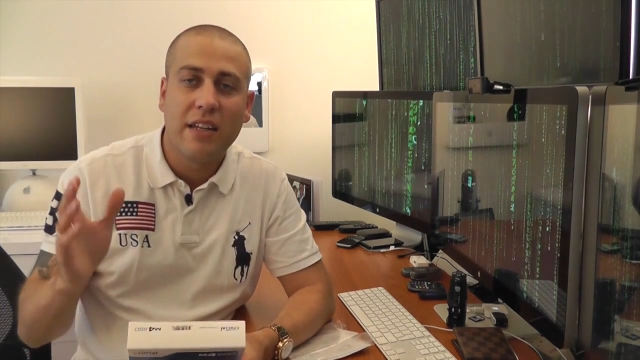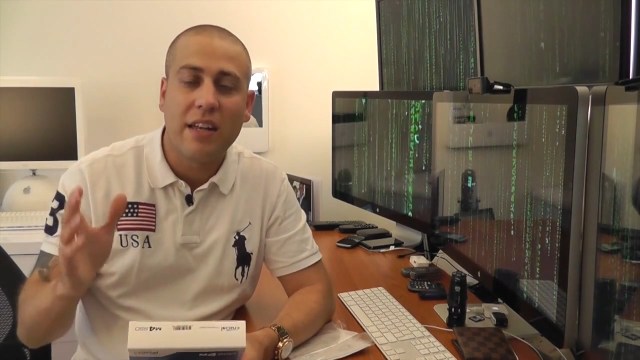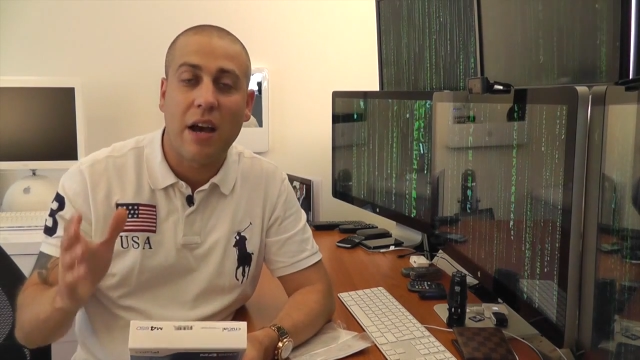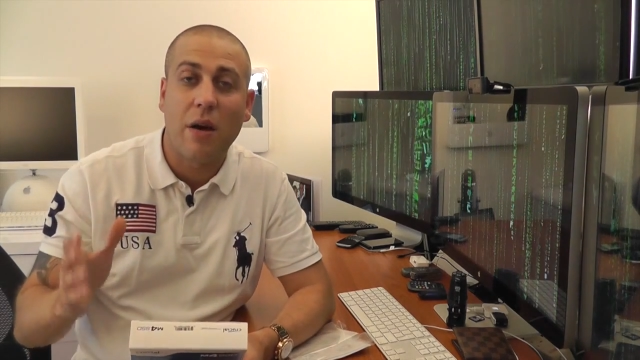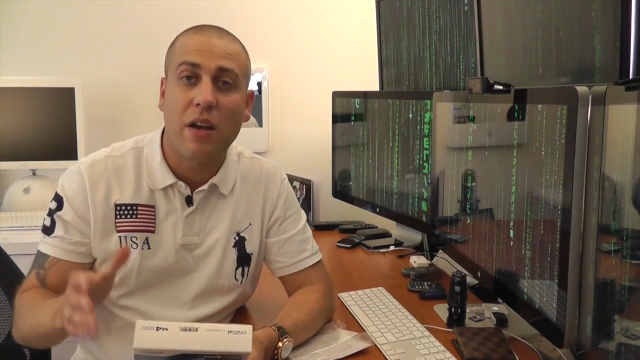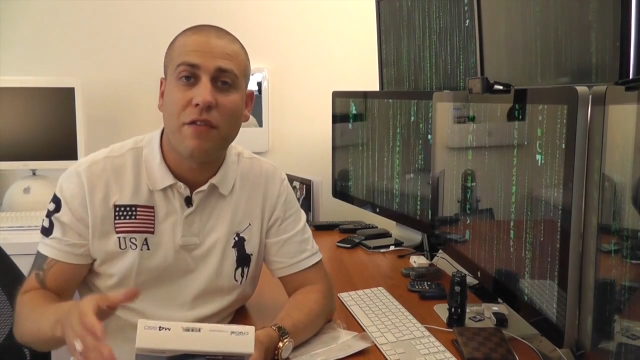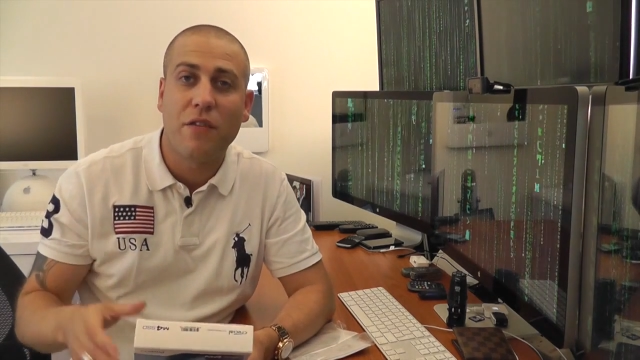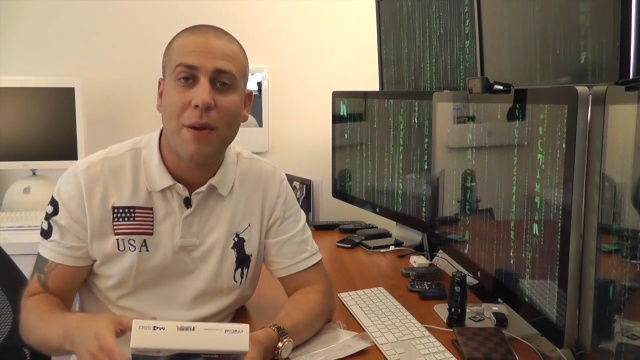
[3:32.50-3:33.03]

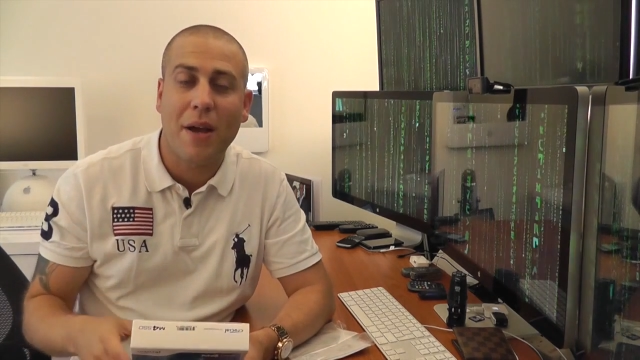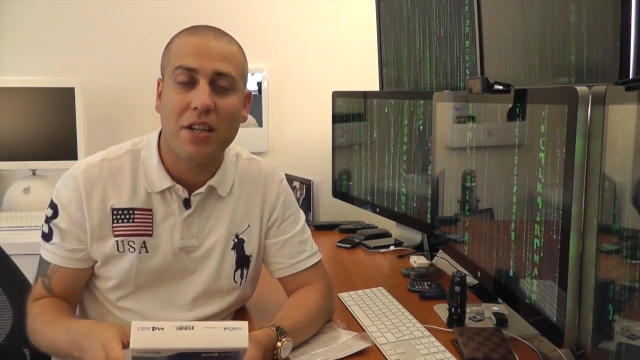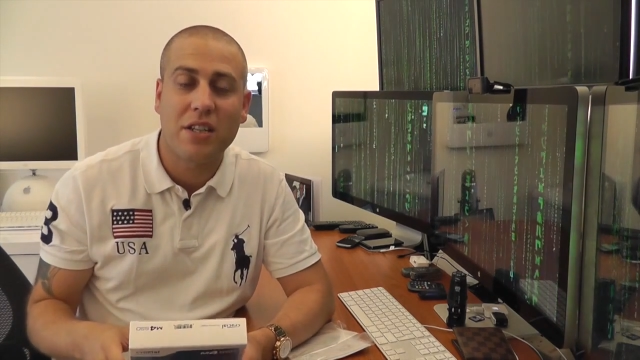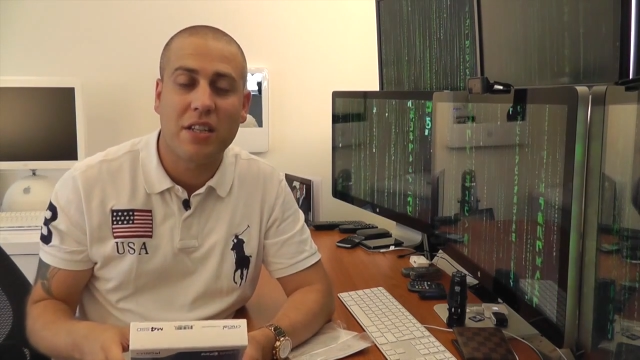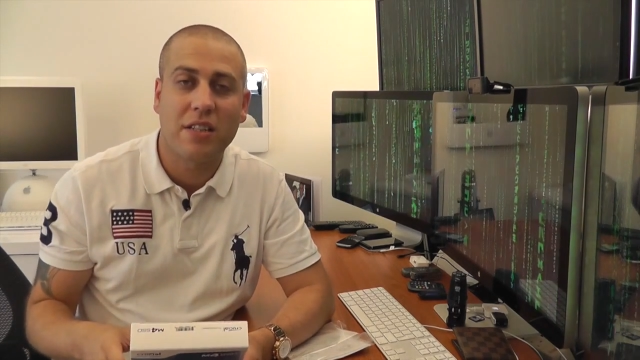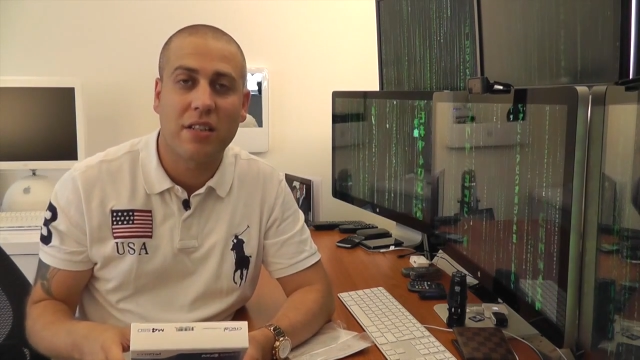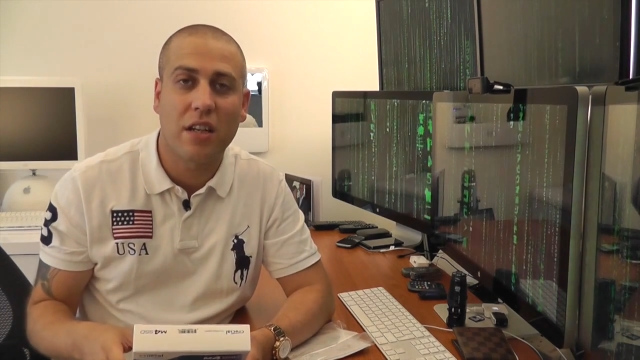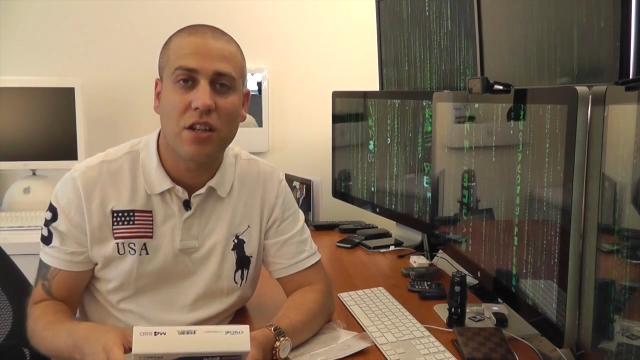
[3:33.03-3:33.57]
Now if you
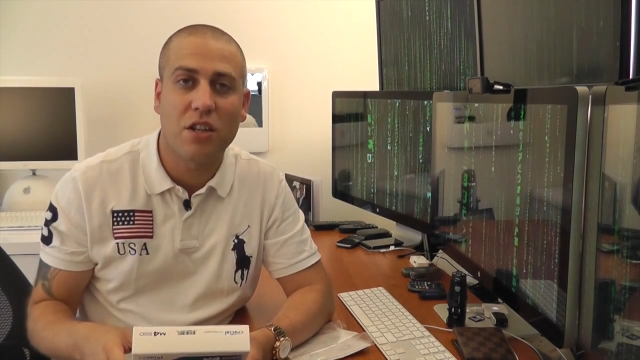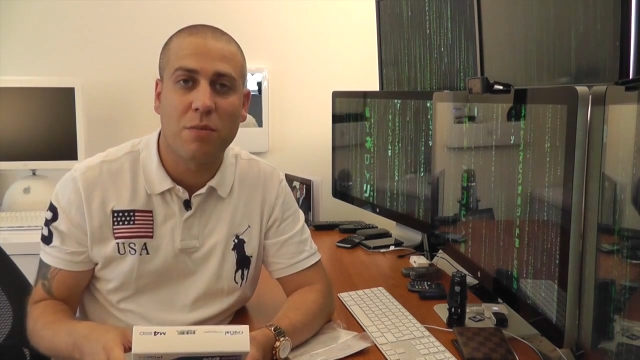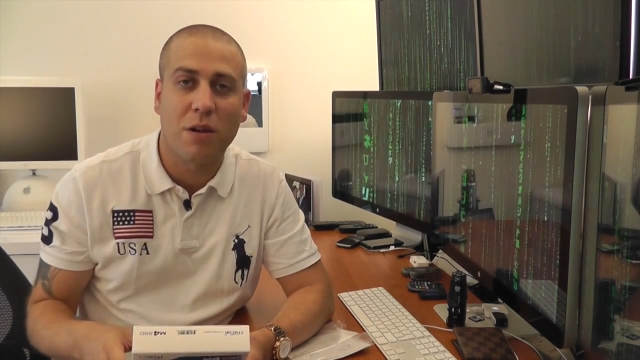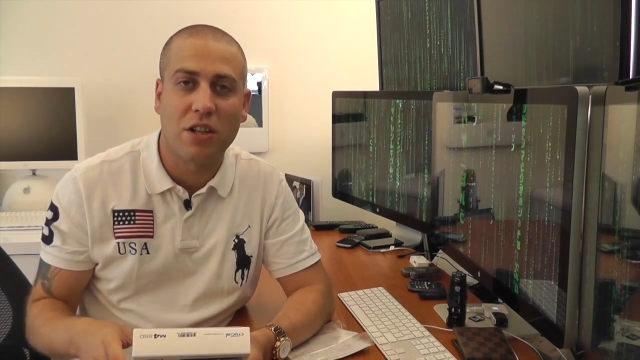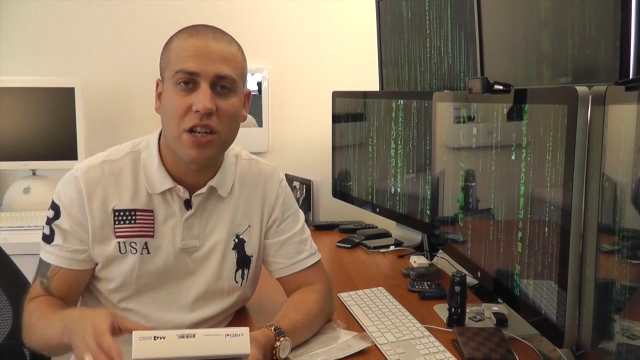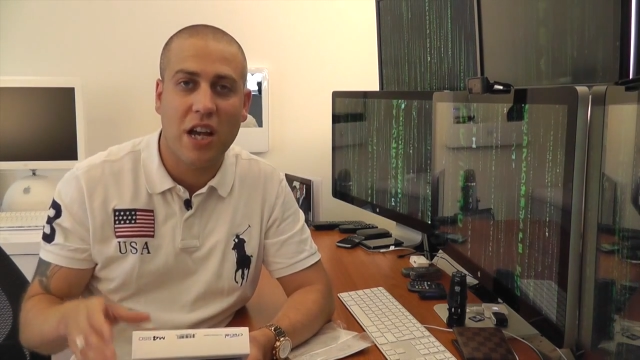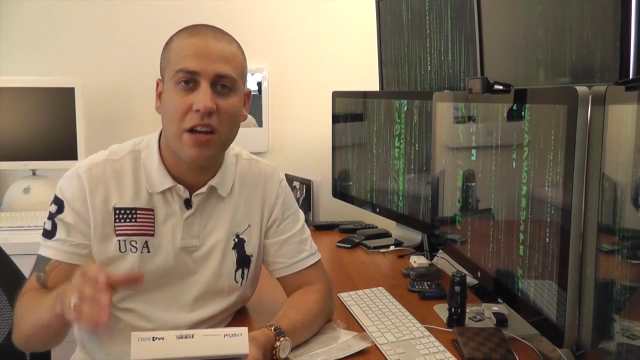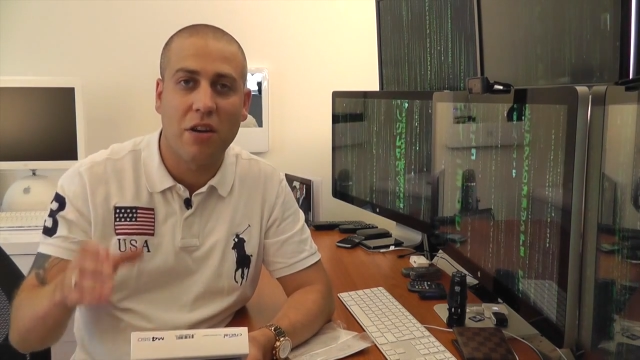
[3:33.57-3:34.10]
actually search
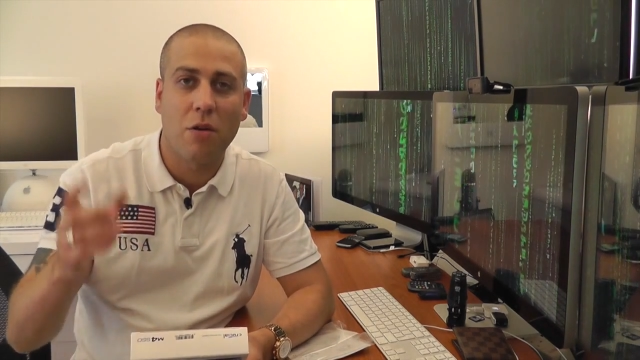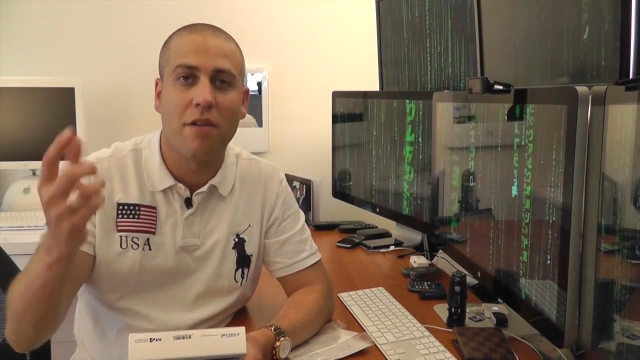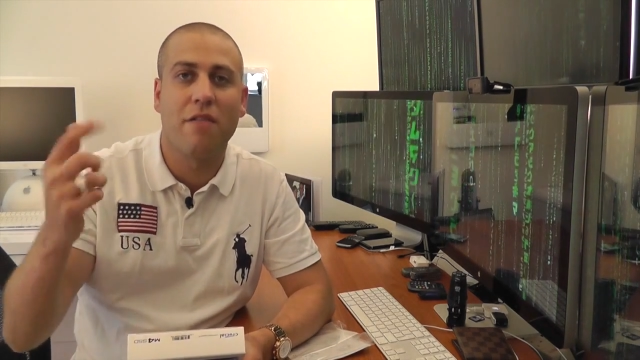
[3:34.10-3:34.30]
my channel,